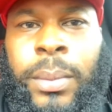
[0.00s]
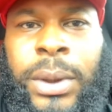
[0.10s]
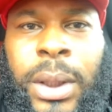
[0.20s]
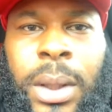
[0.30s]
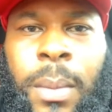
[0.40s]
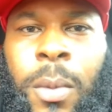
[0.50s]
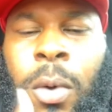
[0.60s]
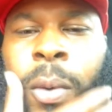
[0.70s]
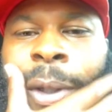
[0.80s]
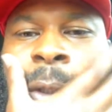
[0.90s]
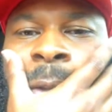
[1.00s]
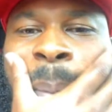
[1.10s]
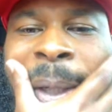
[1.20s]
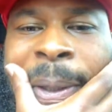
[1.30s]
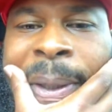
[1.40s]
So I'm gonna take a couple more
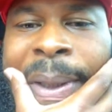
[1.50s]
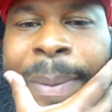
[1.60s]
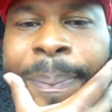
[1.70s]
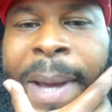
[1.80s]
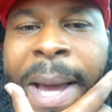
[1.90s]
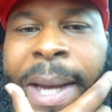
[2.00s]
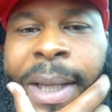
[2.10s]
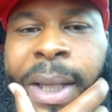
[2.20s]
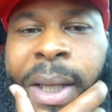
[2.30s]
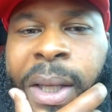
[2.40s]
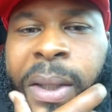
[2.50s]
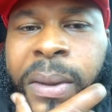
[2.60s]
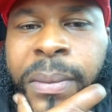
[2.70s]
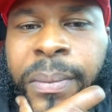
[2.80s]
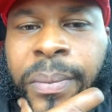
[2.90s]
questions, man, then get up out of
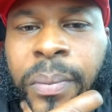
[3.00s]
here.